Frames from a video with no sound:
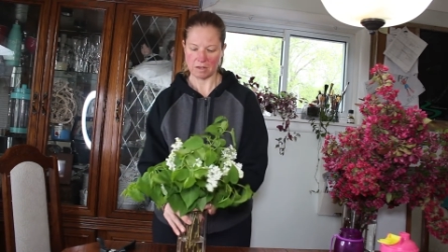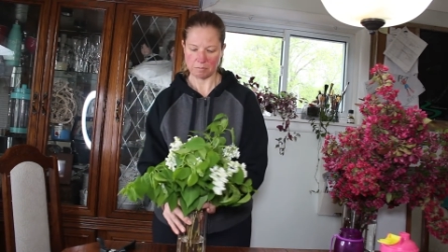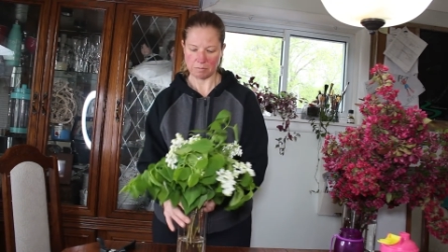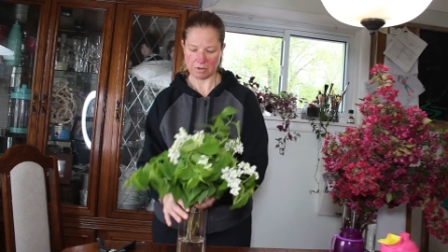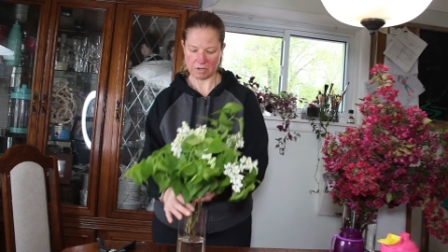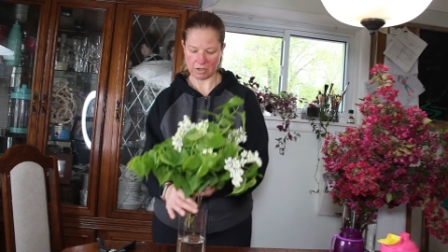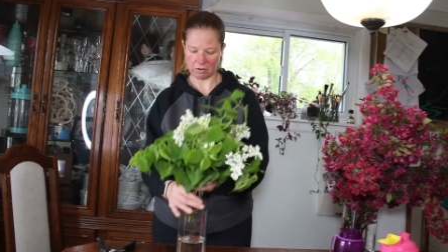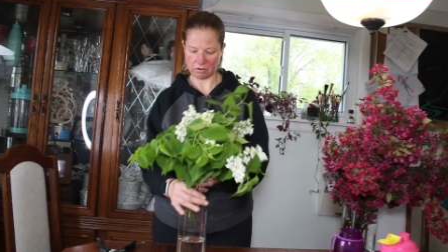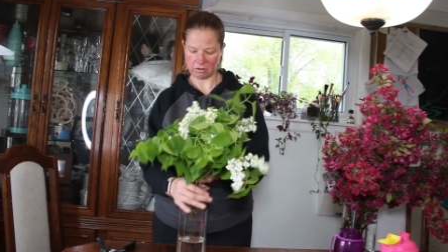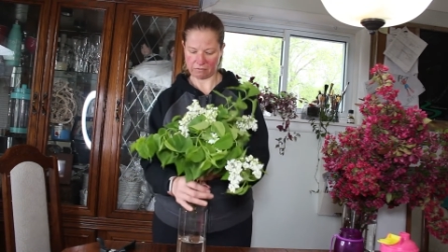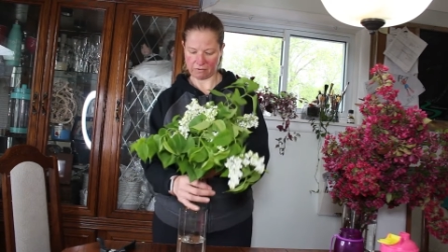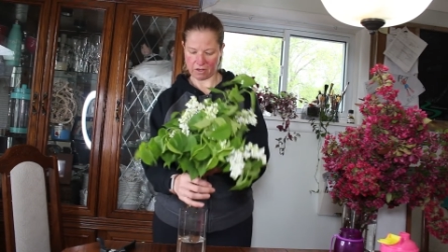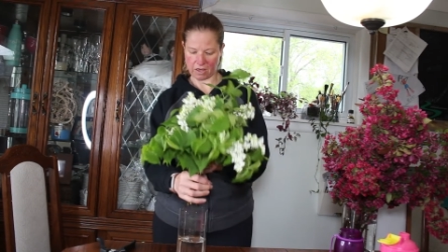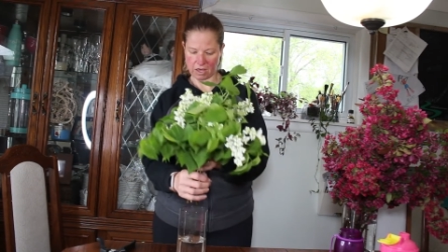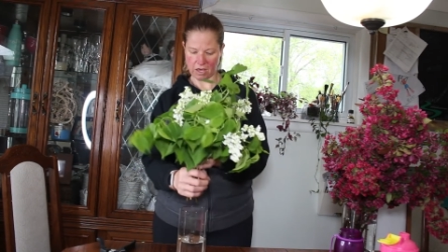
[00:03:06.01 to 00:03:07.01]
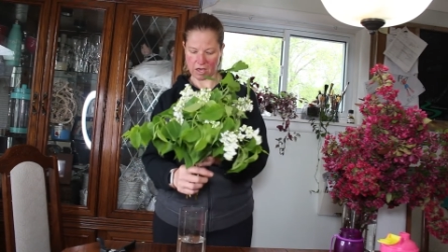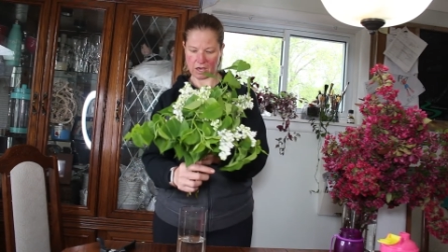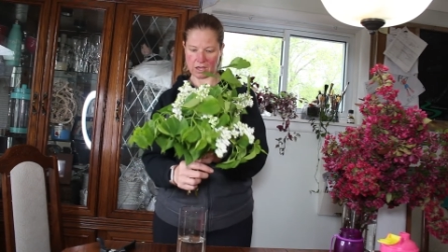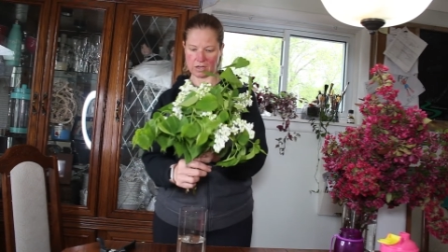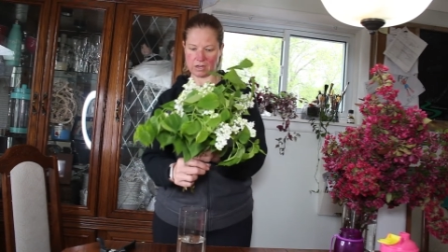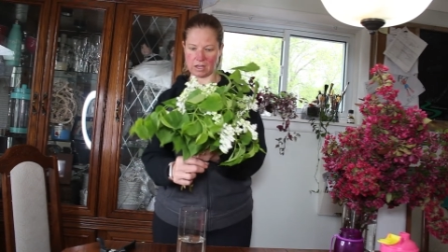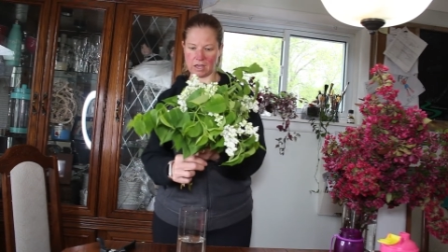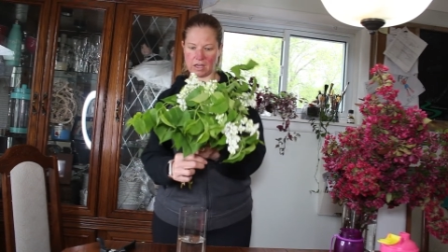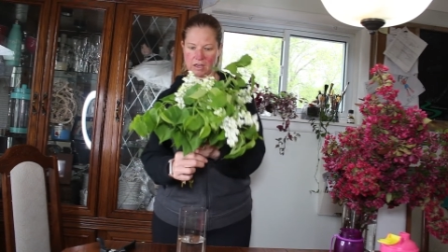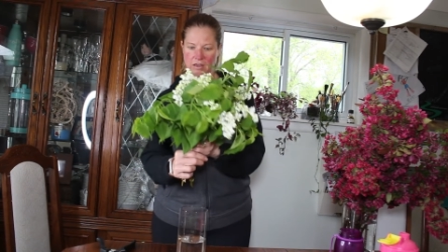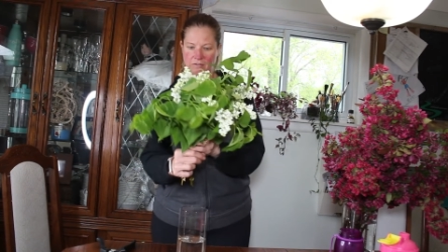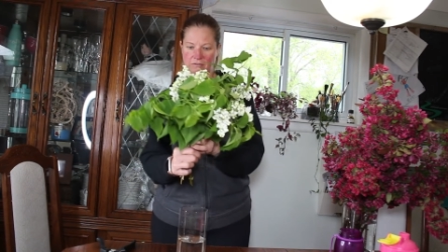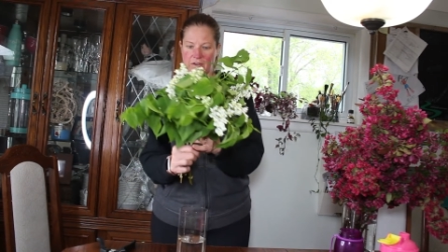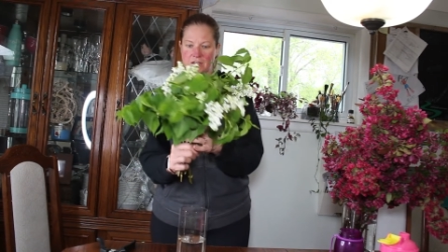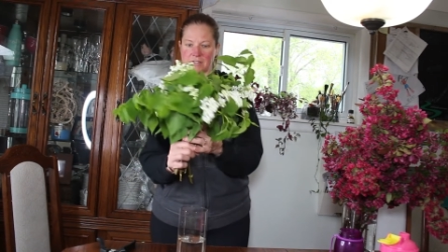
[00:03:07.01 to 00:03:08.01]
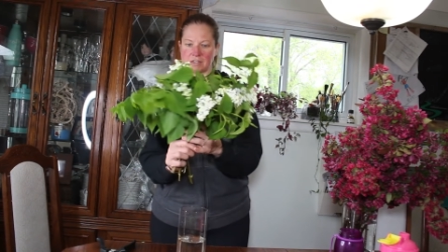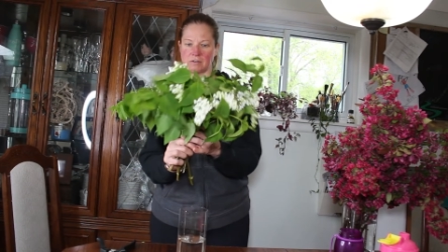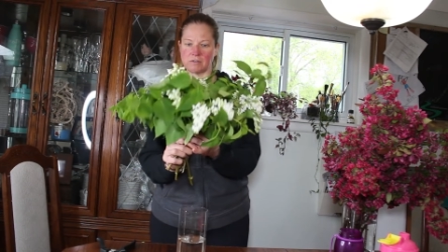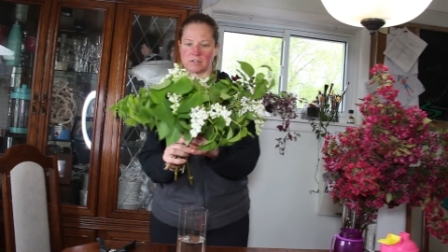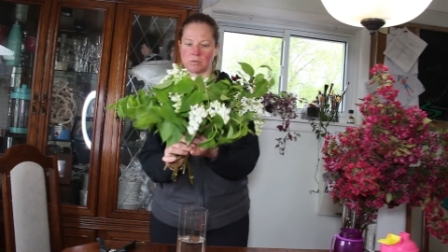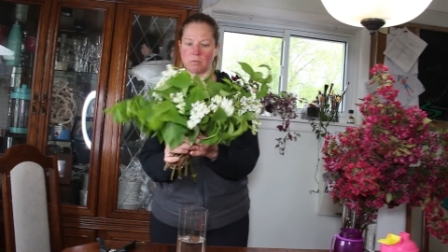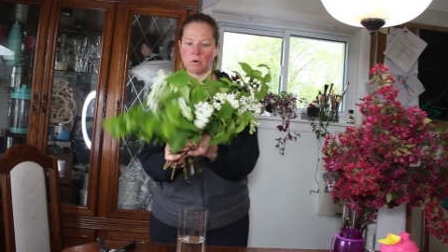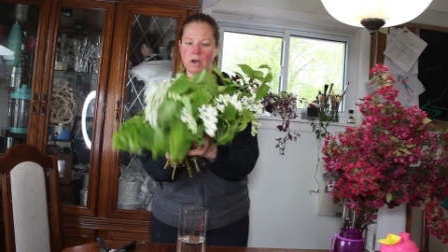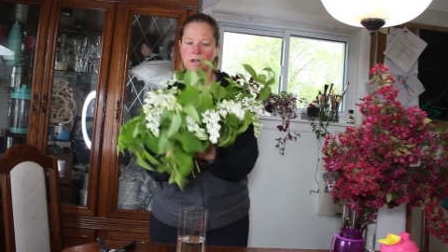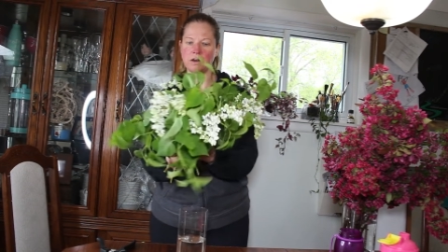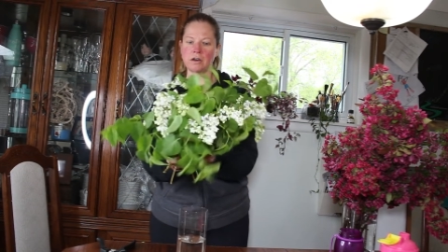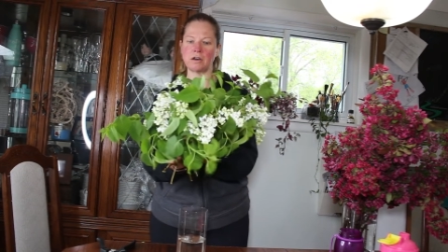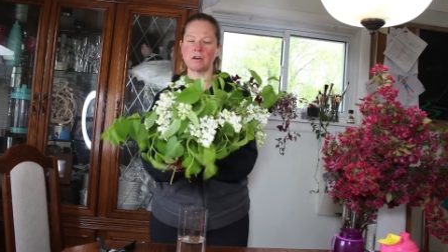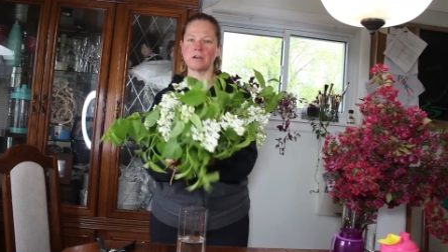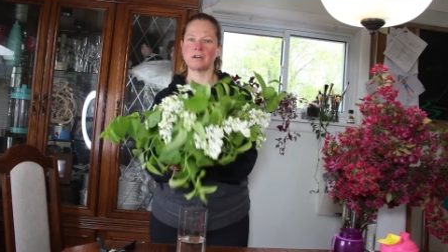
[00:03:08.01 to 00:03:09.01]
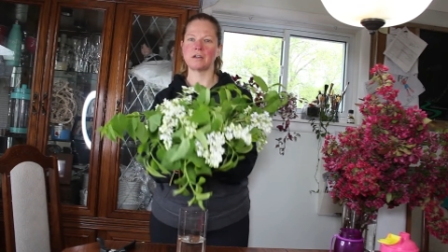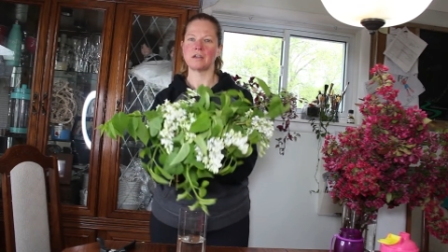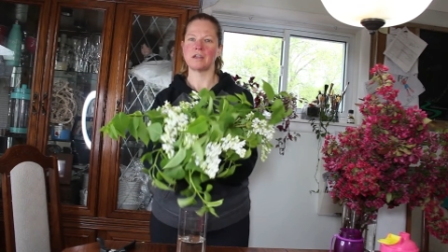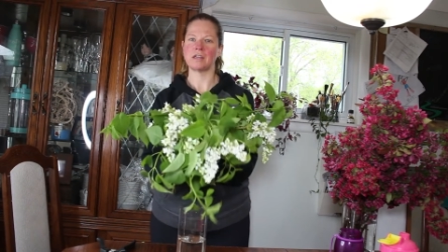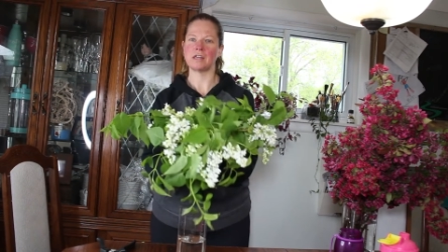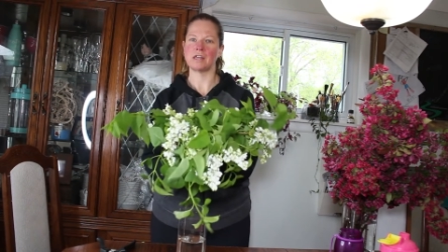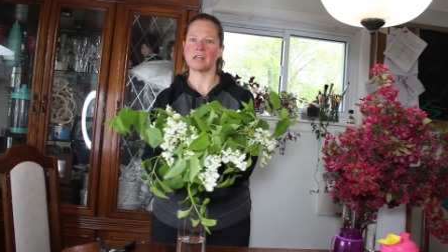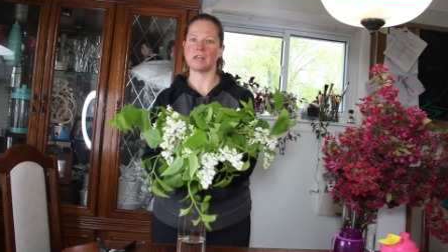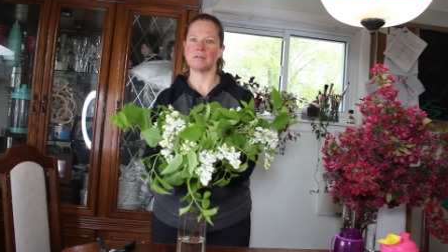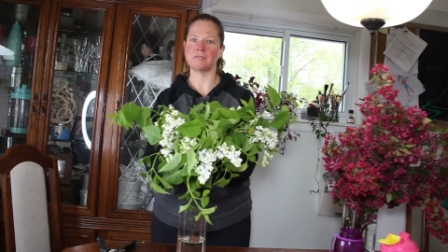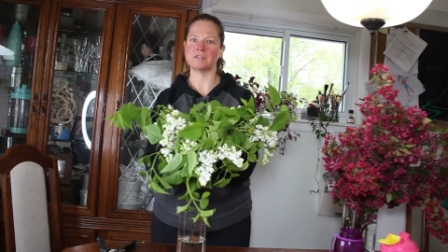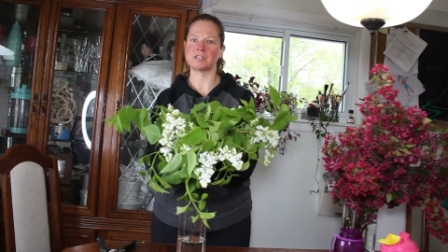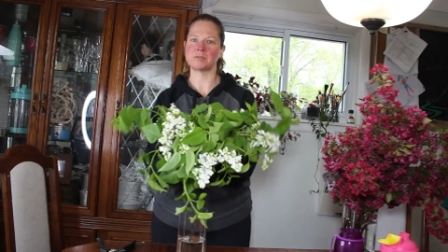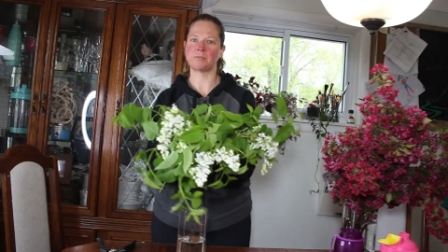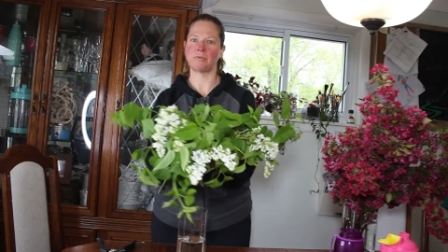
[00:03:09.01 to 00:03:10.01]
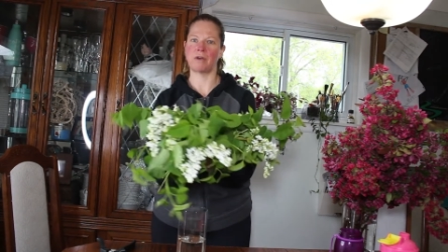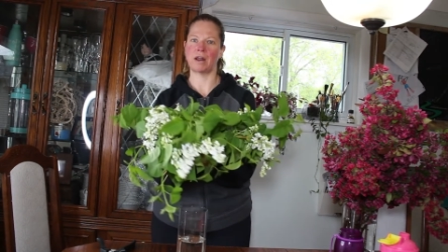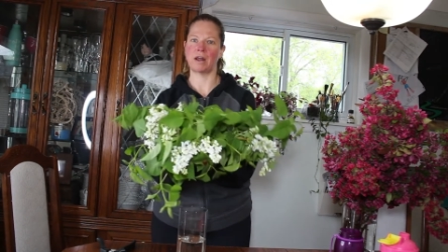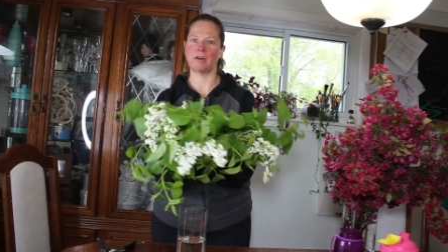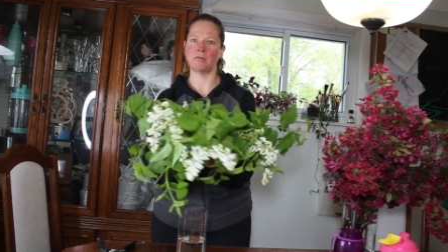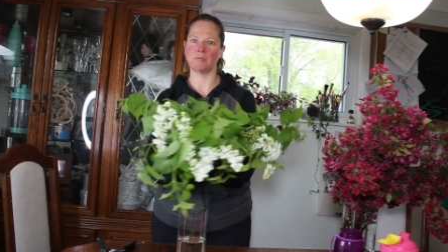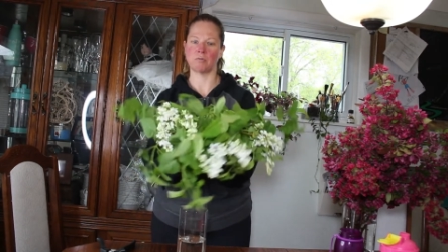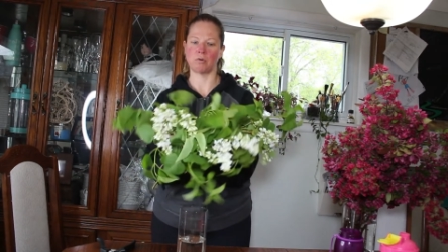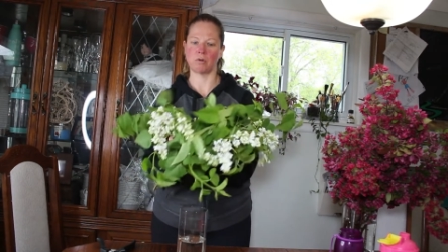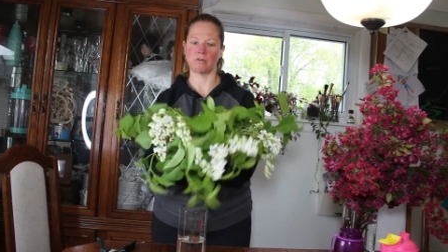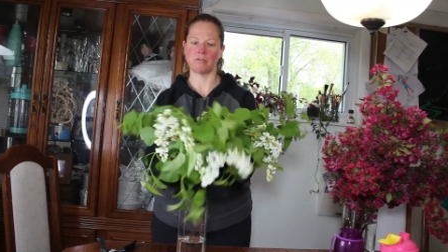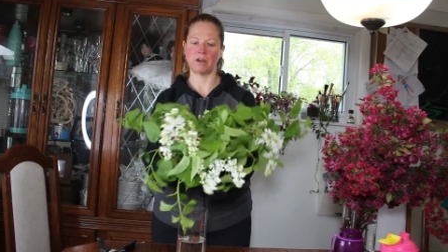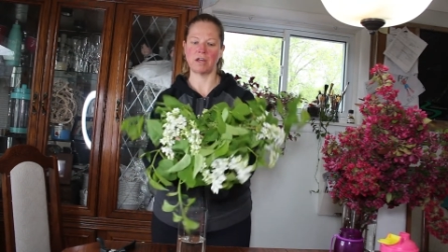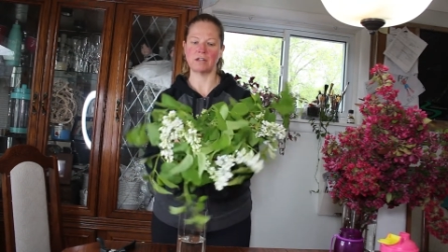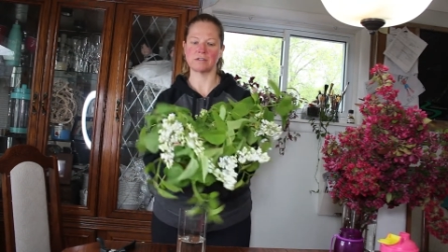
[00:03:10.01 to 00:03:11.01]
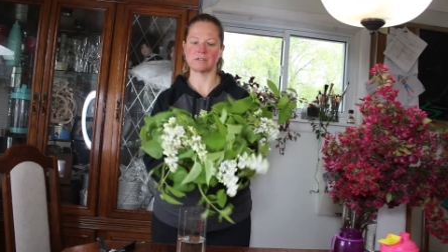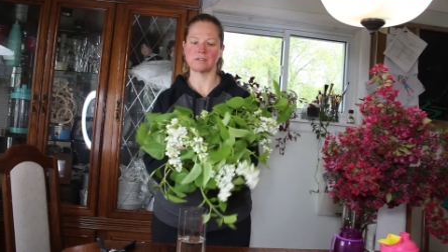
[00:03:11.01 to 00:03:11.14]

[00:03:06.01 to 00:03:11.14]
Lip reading: But now if I had a vase that was wider, it would spread out more, right?